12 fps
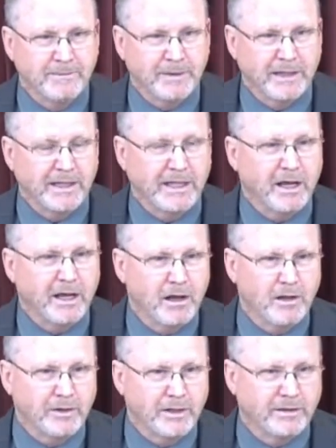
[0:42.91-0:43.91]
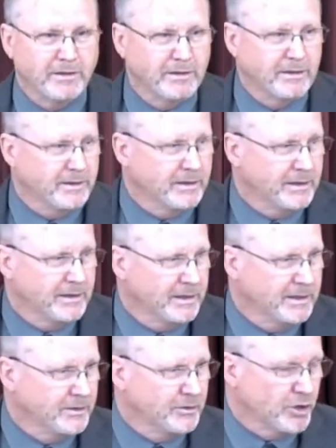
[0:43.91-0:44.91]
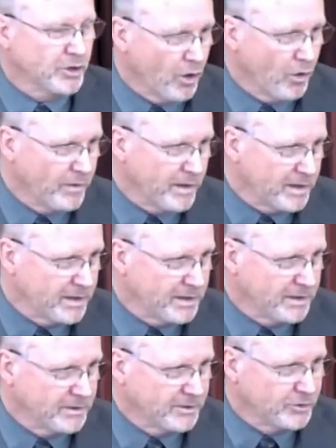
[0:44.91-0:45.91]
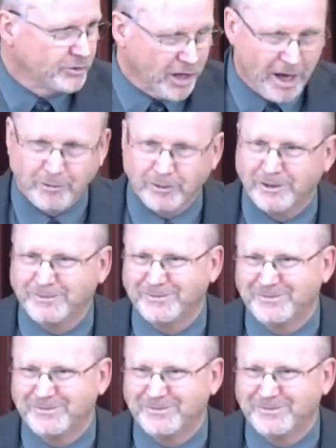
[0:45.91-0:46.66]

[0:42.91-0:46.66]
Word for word: and he called it Jehovah Jireh.